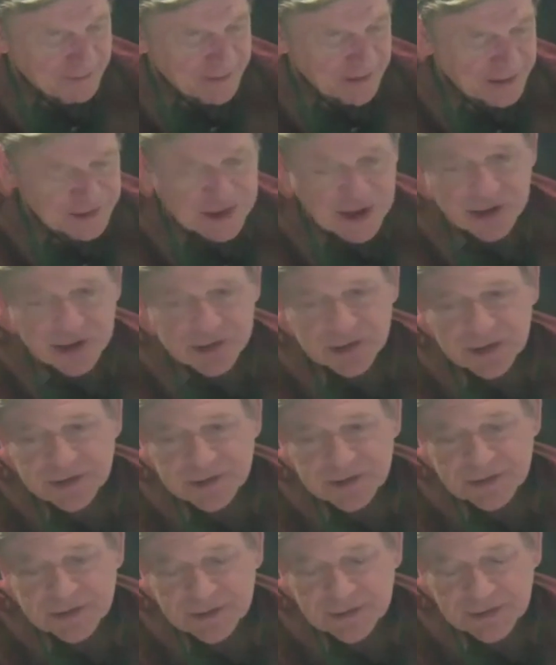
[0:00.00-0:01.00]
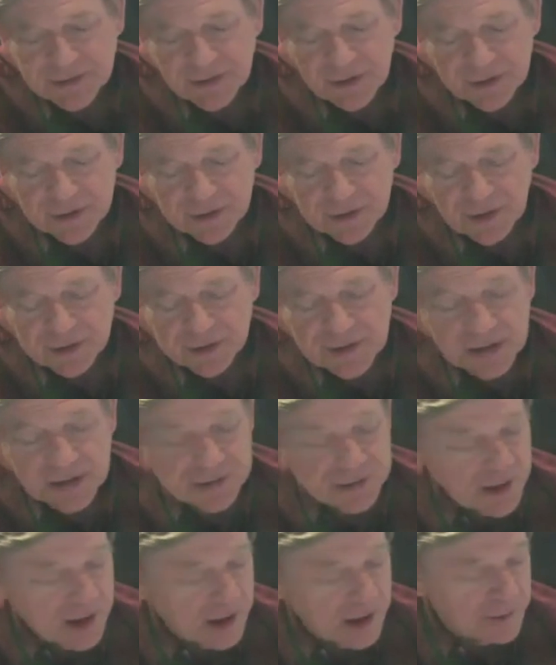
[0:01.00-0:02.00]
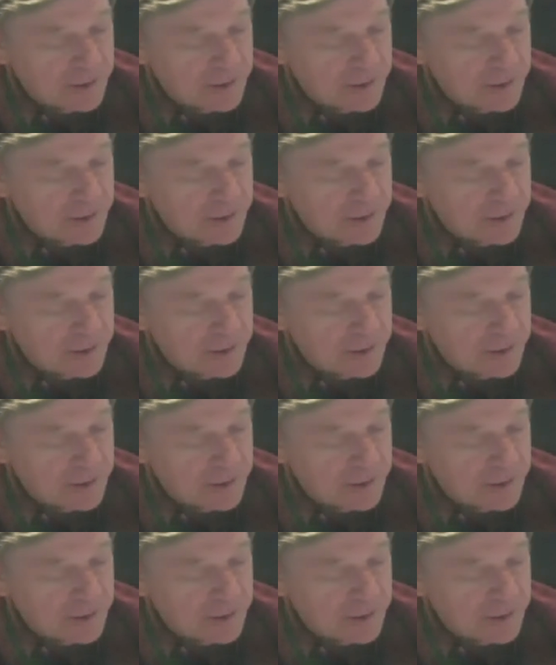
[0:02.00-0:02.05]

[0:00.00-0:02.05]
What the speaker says: That's actually called Take the A